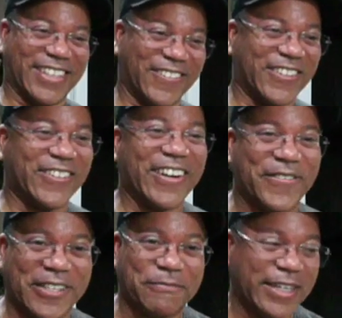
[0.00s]
I'm going to grab
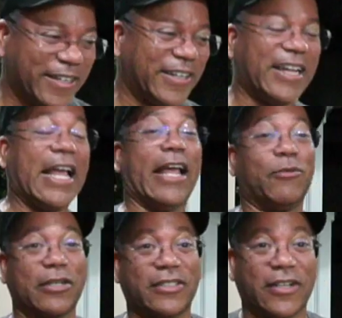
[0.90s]
me a beer, and
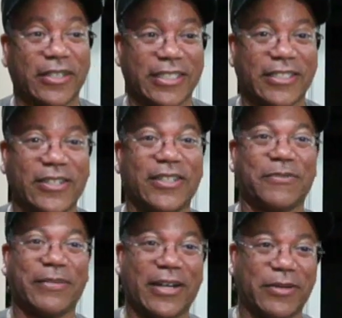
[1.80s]
we're going to start this cook.
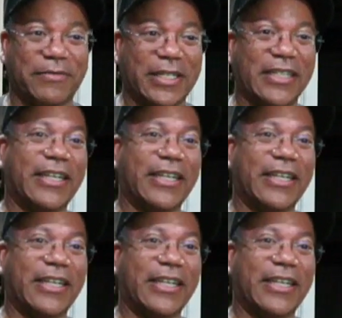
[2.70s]
Bear with me.